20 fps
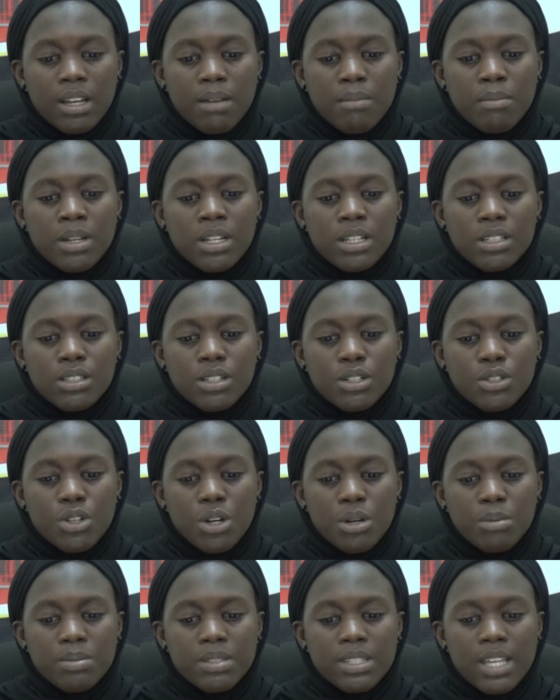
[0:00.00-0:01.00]
Minister
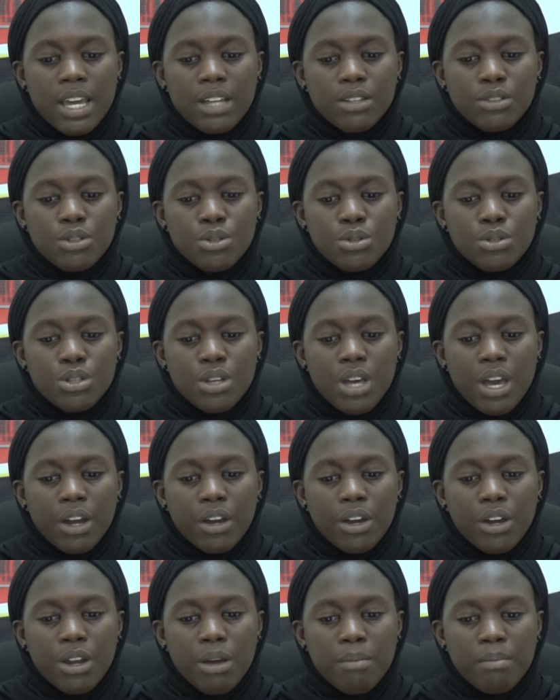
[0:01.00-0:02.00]
Job said due to
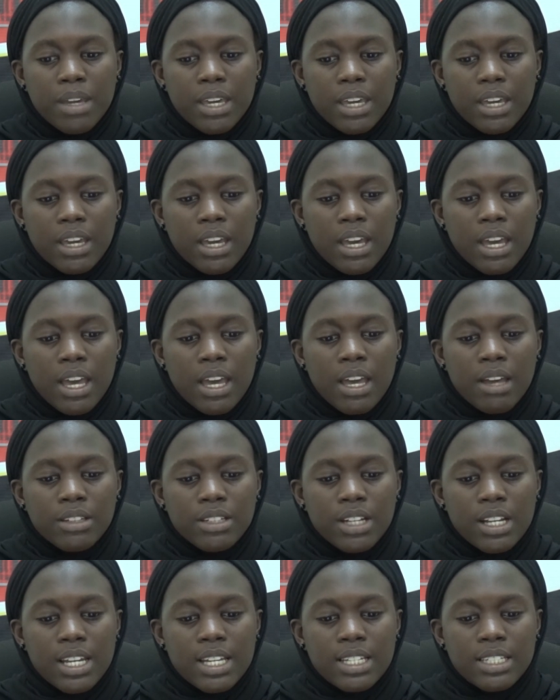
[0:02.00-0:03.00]
economic
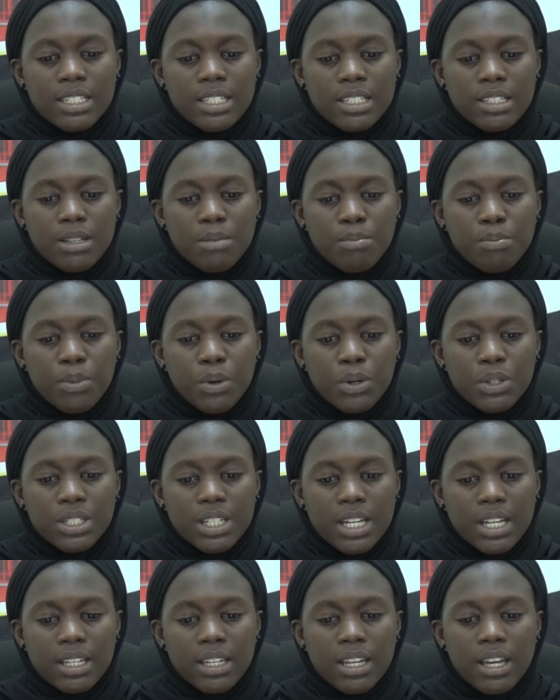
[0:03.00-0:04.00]
challenges, the
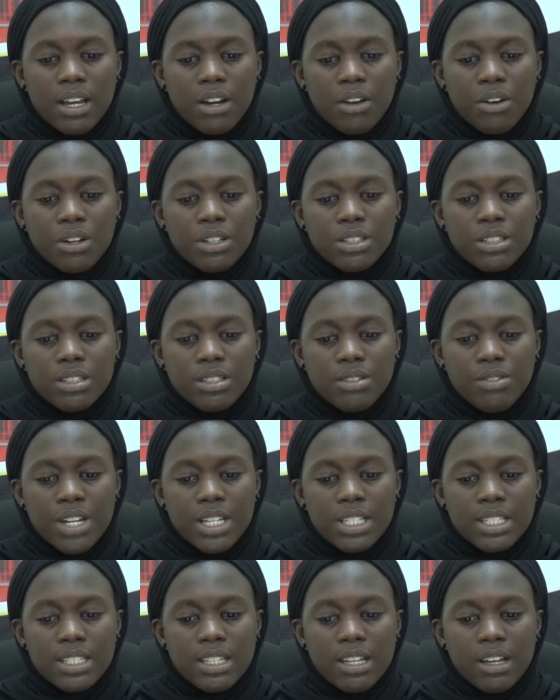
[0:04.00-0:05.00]
budget
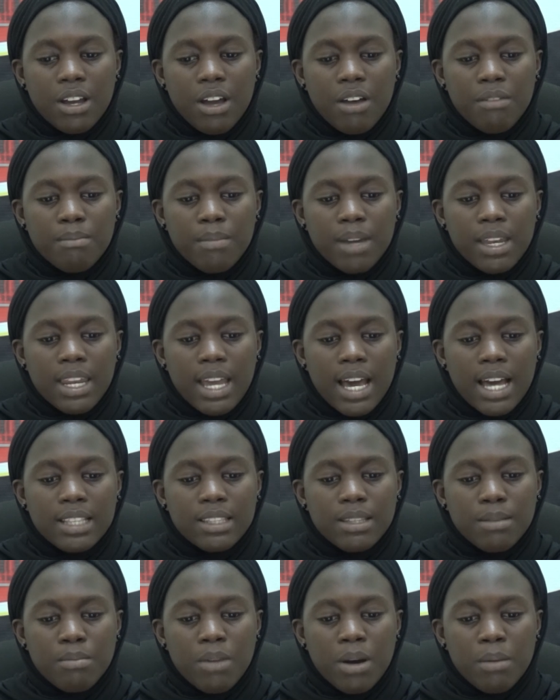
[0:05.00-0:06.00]
constraints the government
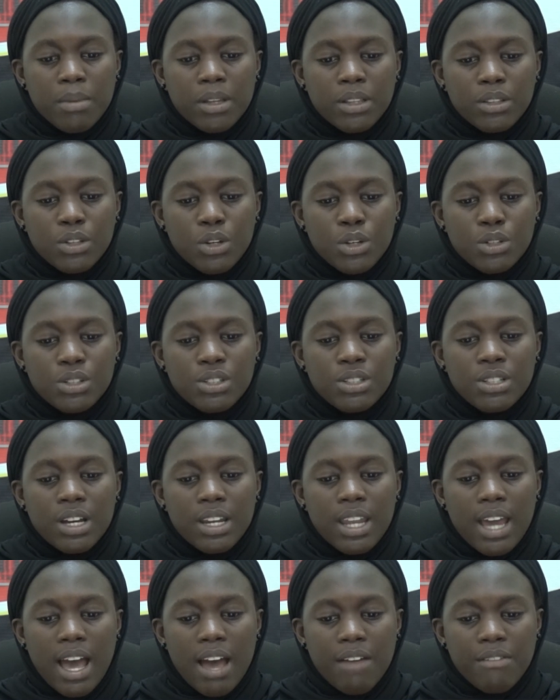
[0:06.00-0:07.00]
at the moment does
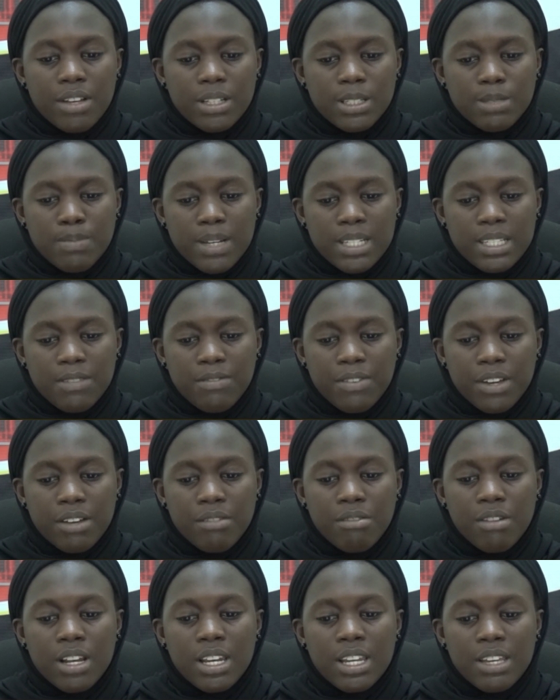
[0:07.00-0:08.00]
not have a specific
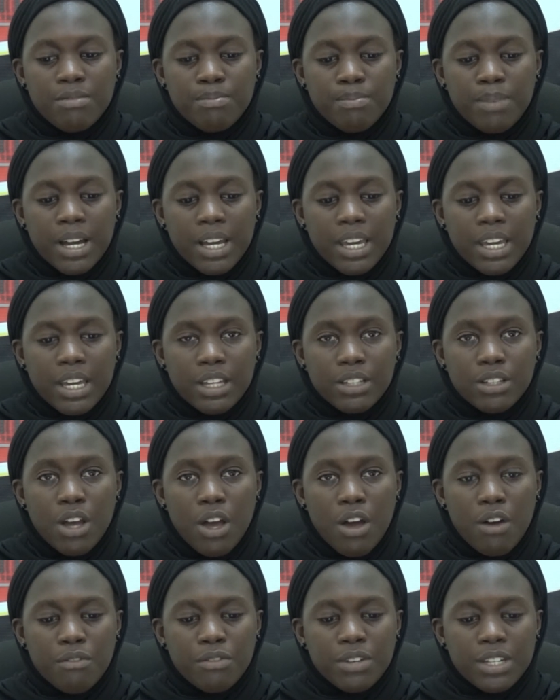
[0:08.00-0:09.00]
relief package
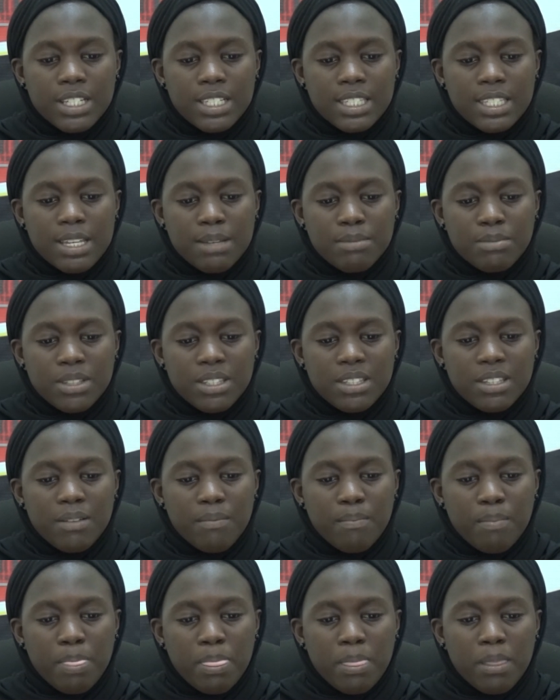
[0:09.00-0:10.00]
for the SIMs.
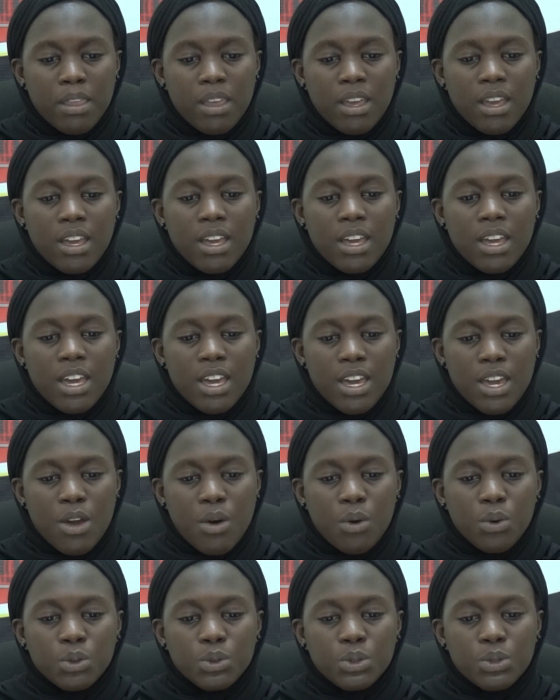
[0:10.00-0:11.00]
He
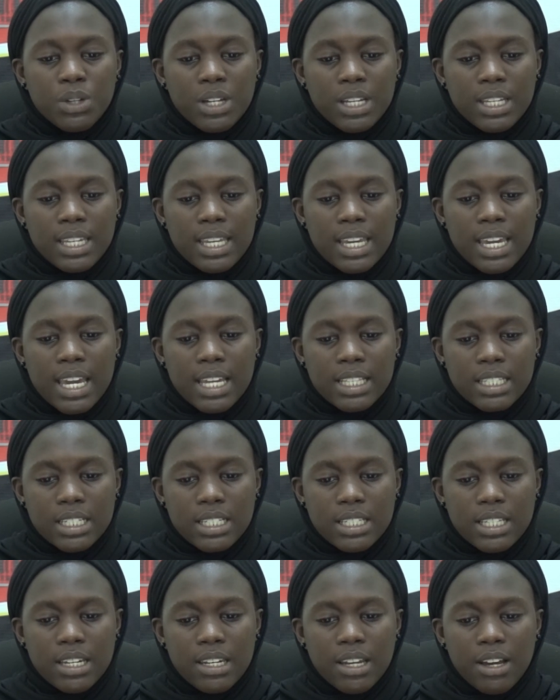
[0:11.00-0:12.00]
also
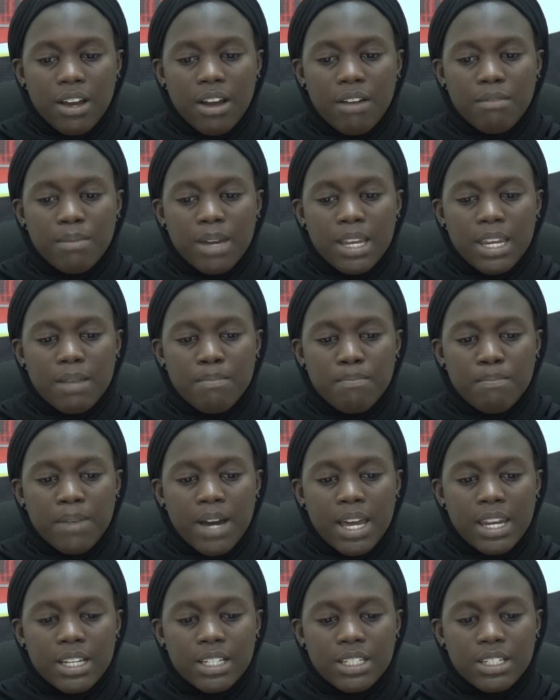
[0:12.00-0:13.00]
indicated that the government, in
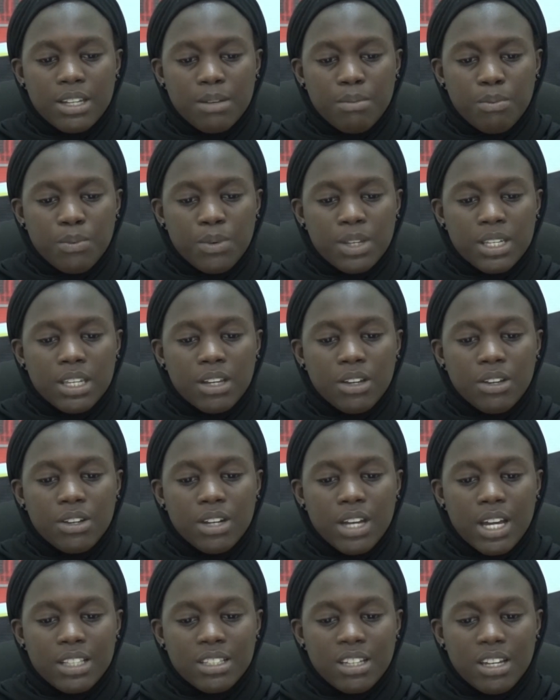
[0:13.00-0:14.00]
partnership with the
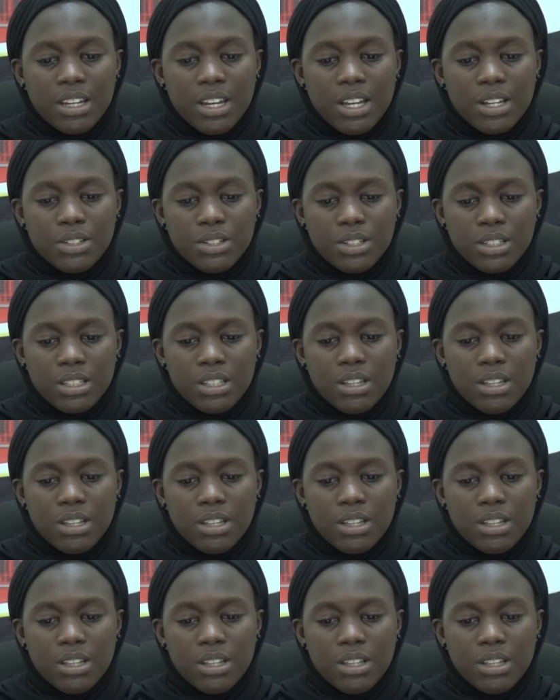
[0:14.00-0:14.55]
United Nations